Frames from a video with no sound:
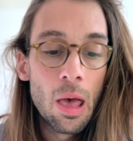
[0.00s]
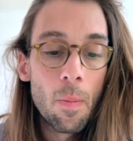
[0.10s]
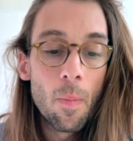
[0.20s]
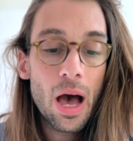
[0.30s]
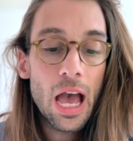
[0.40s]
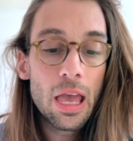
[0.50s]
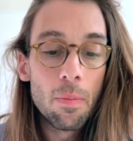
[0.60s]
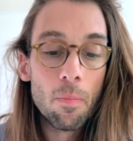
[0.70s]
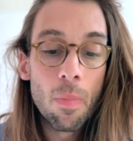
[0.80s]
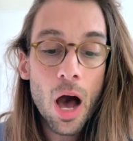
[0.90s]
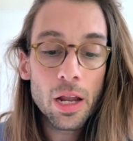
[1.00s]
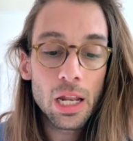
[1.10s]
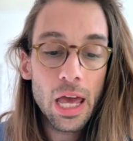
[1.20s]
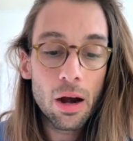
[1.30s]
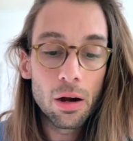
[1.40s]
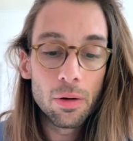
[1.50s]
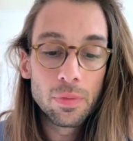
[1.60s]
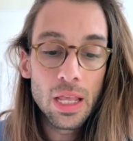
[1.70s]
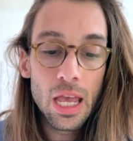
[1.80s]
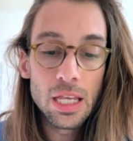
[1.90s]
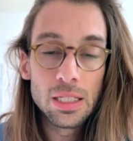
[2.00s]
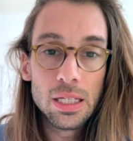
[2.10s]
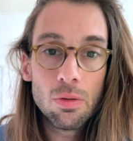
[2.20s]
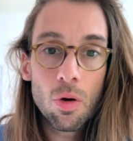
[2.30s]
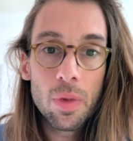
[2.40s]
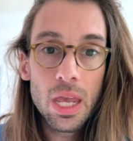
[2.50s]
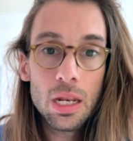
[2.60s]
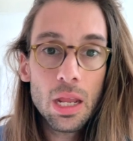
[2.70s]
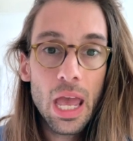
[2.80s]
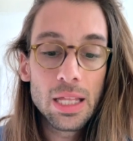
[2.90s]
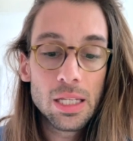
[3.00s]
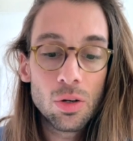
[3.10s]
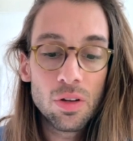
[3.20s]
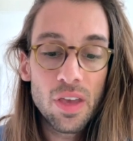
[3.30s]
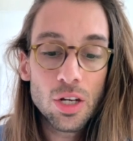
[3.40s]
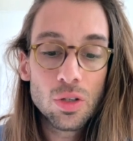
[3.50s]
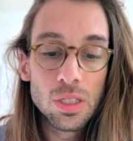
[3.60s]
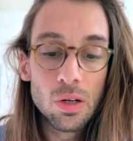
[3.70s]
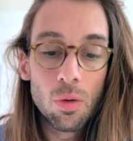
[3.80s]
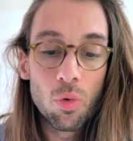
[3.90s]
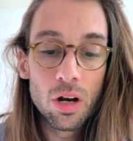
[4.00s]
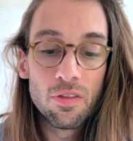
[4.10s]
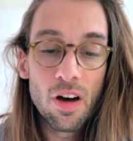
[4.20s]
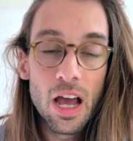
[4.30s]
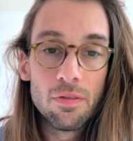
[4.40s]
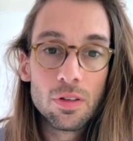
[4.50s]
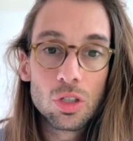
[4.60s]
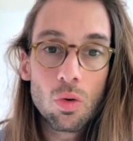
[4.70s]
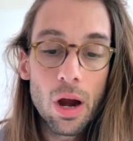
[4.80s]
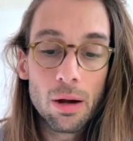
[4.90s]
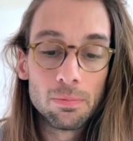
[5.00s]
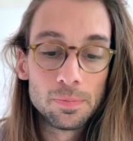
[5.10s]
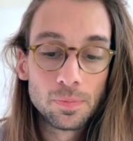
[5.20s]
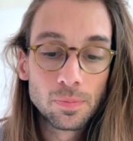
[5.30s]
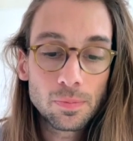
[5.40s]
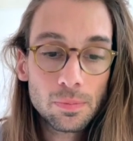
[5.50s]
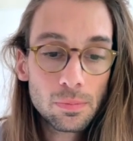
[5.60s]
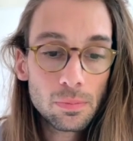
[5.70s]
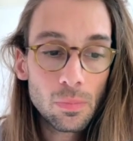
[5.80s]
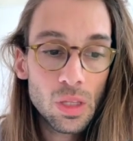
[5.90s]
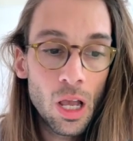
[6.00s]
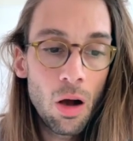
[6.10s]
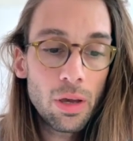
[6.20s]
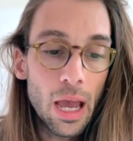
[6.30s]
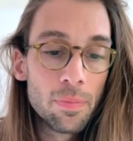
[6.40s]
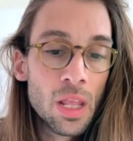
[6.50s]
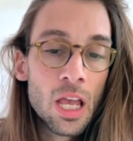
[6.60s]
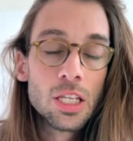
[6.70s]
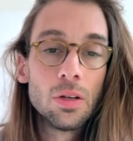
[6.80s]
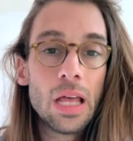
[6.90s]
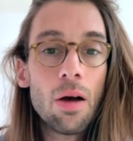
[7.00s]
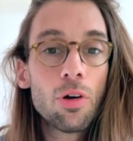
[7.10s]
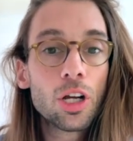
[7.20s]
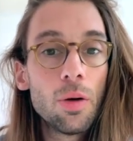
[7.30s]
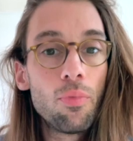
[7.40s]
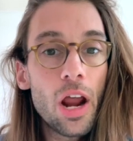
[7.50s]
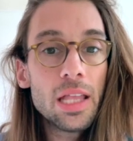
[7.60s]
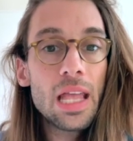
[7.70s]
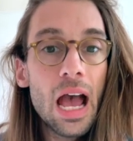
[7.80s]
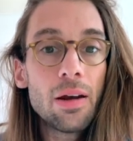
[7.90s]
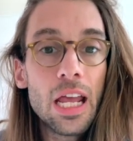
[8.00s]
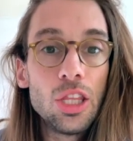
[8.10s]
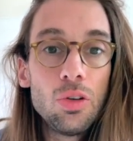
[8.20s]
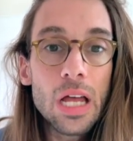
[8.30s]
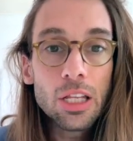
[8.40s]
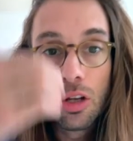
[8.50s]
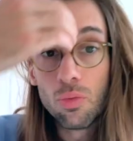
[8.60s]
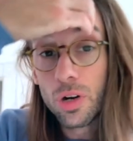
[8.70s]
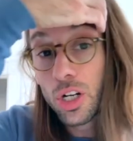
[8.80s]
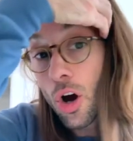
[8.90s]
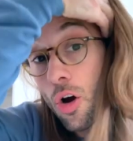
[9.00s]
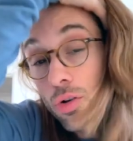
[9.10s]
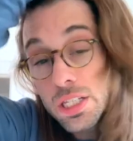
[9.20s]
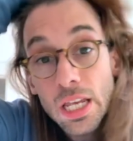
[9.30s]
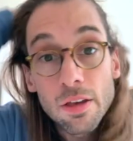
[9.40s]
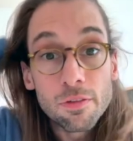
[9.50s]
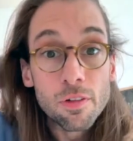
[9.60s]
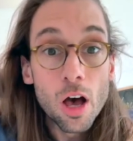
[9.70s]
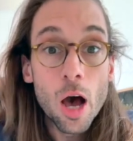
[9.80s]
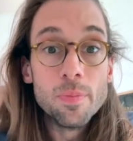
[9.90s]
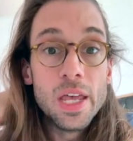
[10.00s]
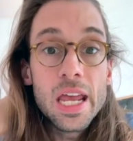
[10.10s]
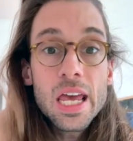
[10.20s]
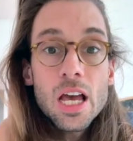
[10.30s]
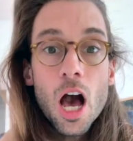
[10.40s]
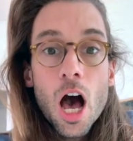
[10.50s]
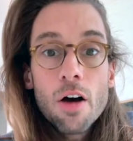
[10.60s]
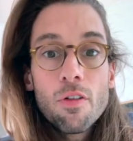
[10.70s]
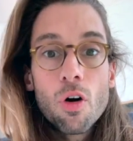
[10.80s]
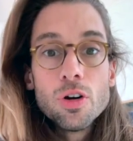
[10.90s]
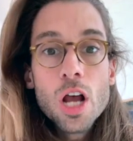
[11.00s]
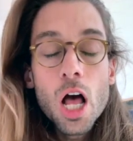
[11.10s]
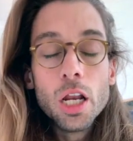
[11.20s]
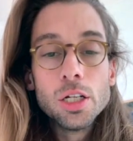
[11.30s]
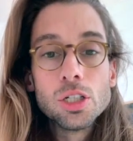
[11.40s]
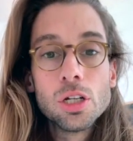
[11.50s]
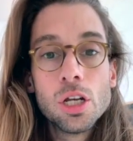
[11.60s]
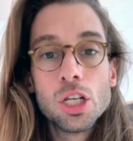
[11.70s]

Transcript: My model error is 0 mean and standard deviation 0.5 squared. Okay, so now we're going to break down and do that recursive updating of our knowledge.